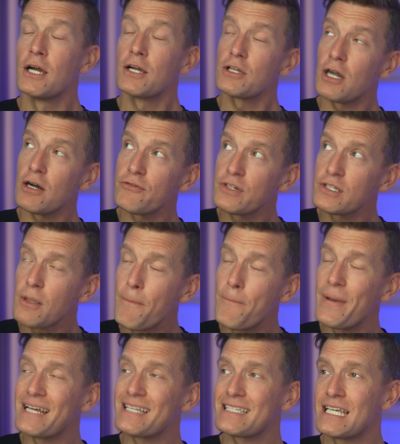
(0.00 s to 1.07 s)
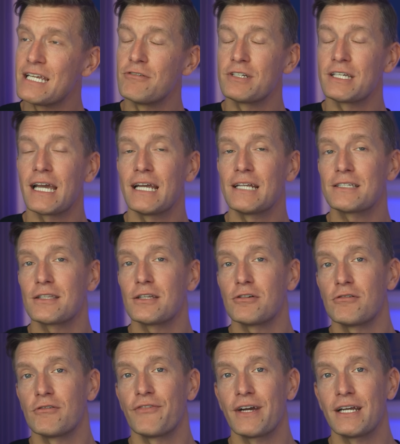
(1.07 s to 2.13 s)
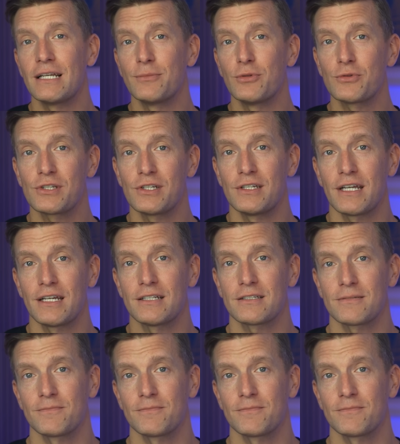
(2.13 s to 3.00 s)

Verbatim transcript: covering the best hearing aids that are available to date.